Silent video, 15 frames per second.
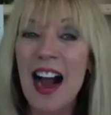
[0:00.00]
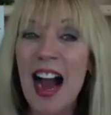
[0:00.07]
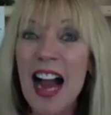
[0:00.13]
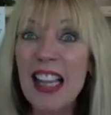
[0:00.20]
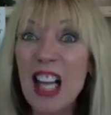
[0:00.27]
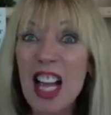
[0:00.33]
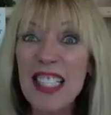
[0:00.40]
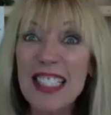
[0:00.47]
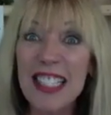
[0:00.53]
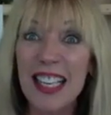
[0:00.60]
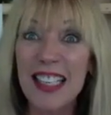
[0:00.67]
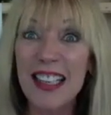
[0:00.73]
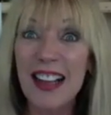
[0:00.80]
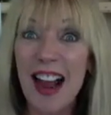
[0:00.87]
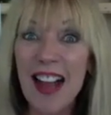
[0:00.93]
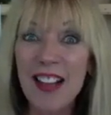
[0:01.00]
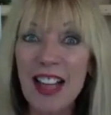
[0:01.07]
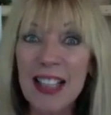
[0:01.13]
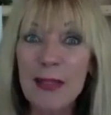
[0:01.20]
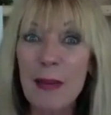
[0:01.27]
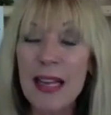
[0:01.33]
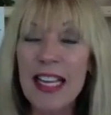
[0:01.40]
I lost it. I
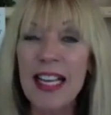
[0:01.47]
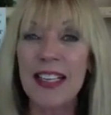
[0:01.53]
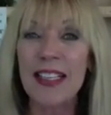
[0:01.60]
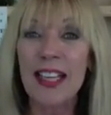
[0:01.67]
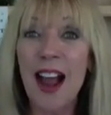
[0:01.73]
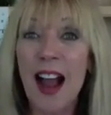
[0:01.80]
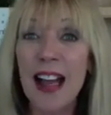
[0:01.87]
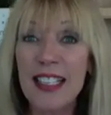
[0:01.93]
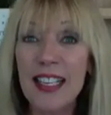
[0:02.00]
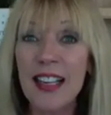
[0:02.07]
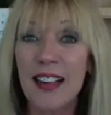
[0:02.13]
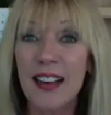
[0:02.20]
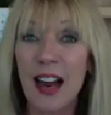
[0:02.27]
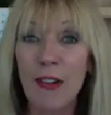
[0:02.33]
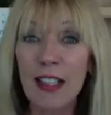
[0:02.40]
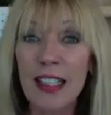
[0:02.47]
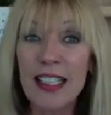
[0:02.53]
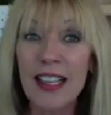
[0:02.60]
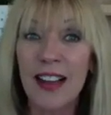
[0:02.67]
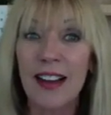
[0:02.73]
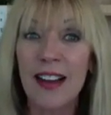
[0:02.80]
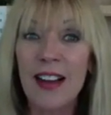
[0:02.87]
lost my it. Yeah, I did. I really
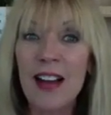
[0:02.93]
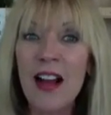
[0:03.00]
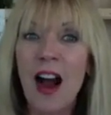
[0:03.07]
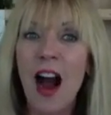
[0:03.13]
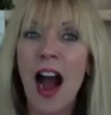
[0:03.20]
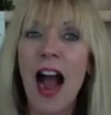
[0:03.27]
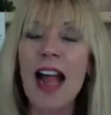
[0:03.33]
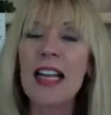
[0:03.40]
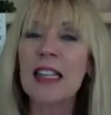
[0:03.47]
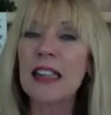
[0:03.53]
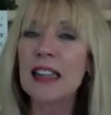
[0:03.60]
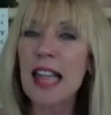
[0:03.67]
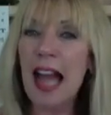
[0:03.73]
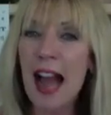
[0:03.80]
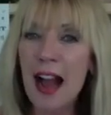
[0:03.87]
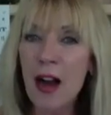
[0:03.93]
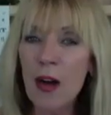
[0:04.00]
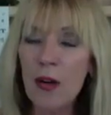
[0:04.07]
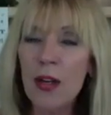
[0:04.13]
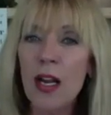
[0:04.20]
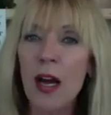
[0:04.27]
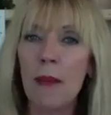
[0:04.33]
did. I
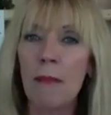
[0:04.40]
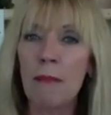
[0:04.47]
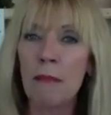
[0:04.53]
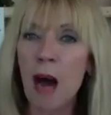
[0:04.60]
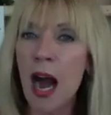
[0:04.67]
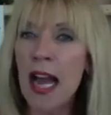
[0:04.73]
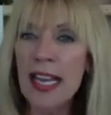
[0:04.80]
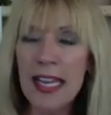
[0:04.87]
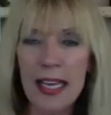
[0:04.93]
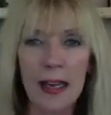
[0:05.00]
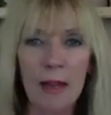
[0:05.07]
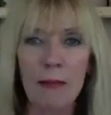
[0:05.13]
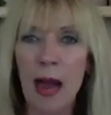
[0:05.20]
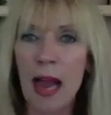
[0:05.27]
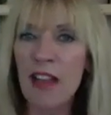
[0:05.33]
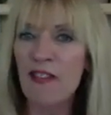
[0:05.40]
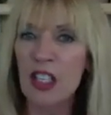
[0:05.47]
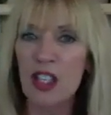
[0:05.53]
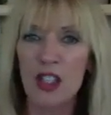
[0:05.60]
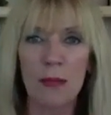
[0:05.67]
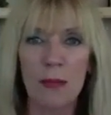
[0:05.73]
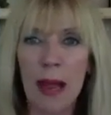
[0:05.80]
allowed my
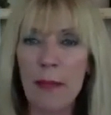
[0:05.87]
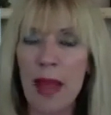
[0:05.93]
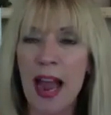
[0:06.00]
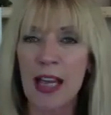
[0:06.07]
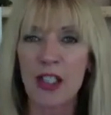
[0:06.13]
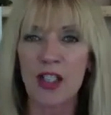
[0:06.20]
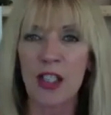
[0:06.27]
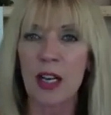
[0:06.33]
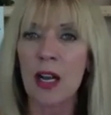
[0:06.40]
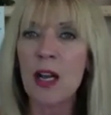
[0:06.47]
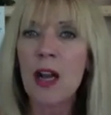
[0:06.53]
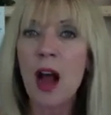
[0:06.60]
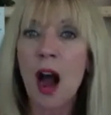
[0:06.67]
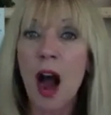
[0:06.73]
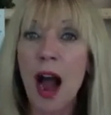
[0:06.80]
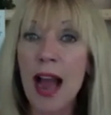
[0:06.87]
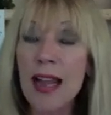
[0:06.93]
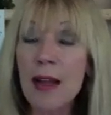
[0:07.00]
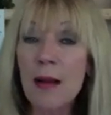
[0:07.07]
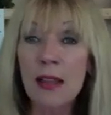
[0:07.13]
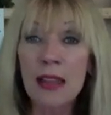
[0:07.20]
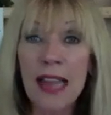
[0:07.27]
vision, my passion, I
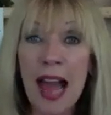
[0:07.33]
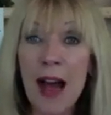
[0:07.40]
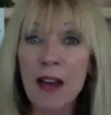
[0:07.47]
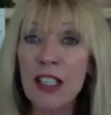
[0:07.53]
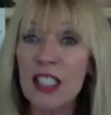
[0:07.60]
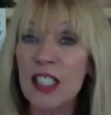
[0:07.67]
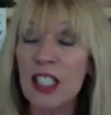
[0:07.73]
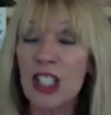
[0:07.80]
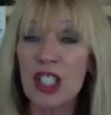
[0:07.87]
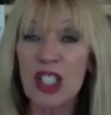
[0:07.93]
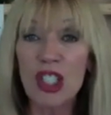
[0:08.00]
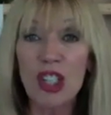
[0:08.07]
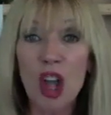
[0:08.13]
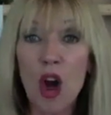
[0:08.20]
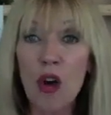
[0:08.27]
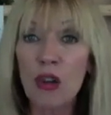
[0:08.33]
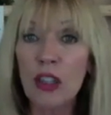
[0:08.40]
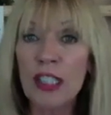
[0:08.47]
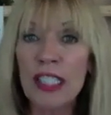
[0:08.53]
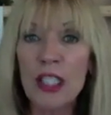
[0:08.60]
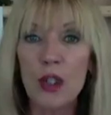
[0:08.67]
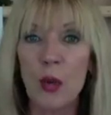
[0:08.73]
allowed it to
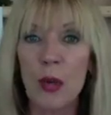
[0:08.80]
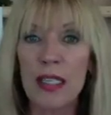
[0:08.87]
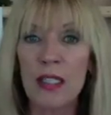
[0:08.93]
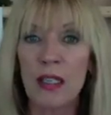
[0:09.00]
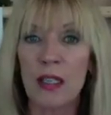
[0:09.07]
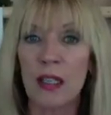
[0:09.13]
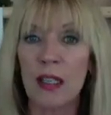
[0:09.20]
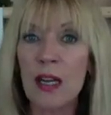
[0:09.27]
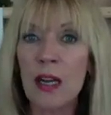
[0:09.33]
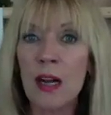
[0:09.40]
slowly dwindle.